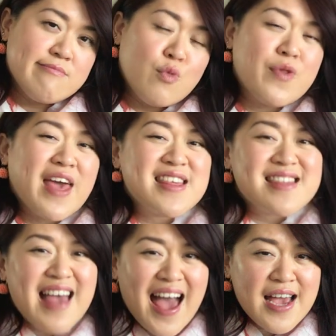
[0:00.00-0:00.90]
Were they
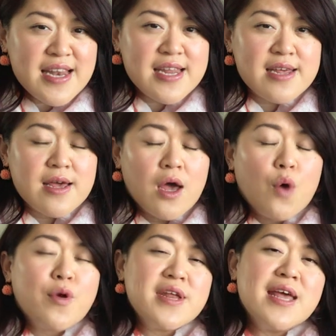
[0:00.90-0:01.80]
sad?
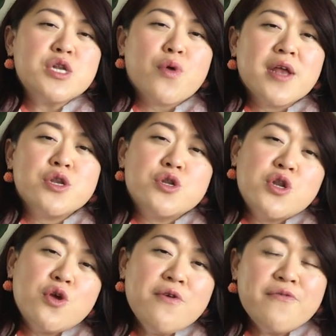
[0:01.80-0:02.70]
What did they try to
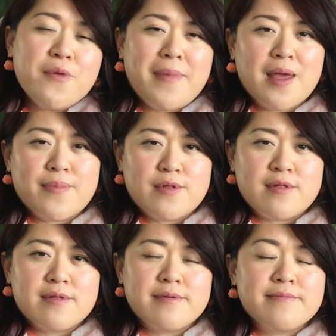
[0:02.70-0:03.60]
do for Mabel?